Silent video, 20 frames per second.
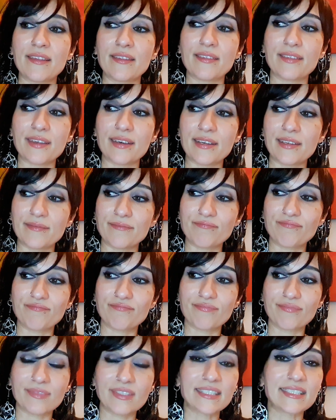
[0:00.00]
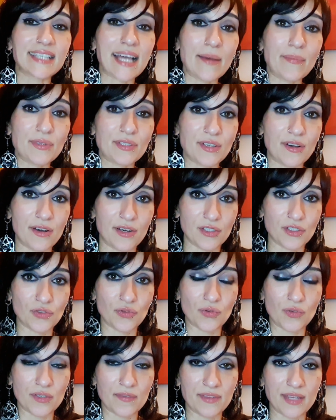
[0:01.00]
that sabotage
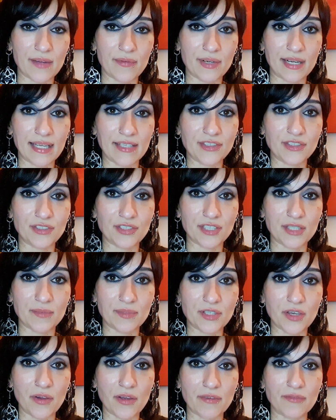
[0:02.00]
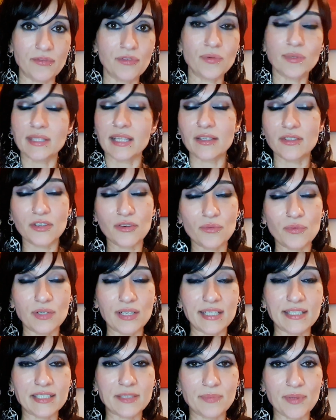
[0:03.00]
all of their relationships going forward. They don't
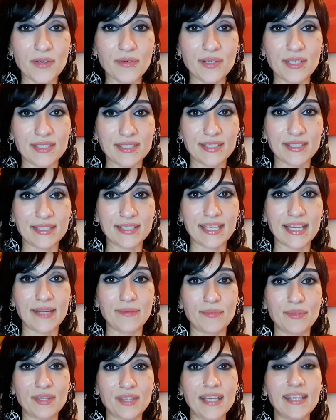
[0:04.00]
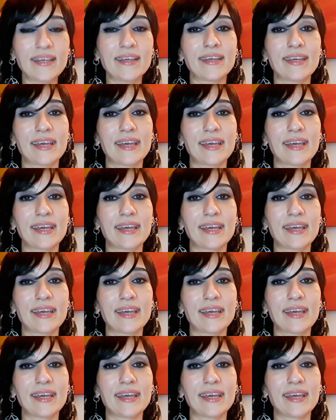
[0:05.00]
want to experience the same thing